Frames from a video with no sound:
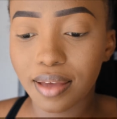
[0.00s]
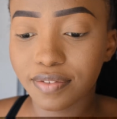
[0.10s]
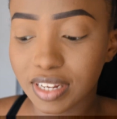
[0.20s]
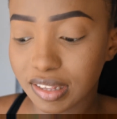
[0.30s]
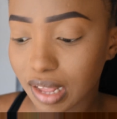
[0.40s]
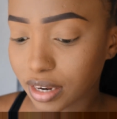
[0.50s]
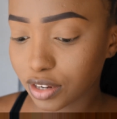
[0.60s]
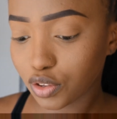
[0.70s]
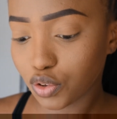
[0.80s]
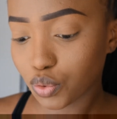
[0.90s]
I've
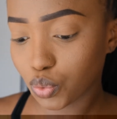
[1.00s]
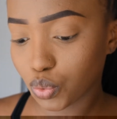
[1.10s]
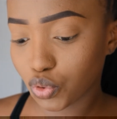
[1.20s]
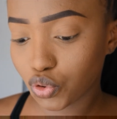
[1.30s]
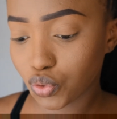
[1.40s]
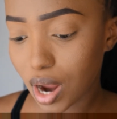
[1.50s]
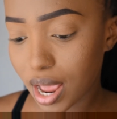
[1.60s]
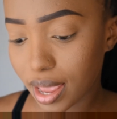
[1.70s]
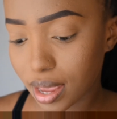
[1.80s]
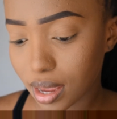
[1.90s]
decided to
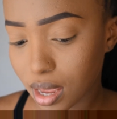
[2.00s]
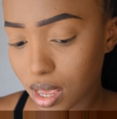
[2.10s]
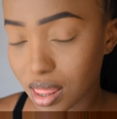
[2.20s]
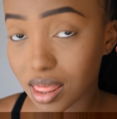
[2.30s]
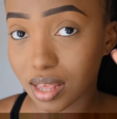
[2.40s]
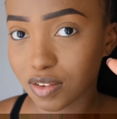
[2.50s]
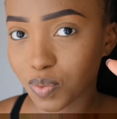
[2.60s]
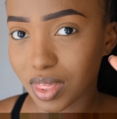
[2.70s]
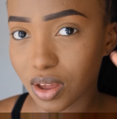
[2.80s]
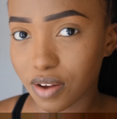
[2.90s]
try this
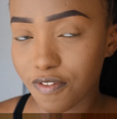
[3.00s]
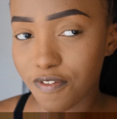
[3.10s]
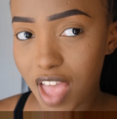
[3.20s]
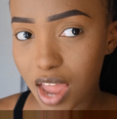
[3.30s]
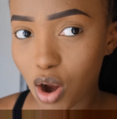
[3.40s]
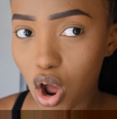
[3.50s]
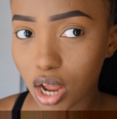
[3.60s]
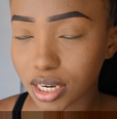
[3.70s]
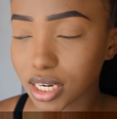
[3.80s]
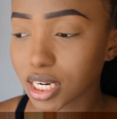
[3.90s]
without a fan
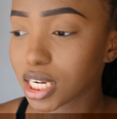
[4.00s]
on.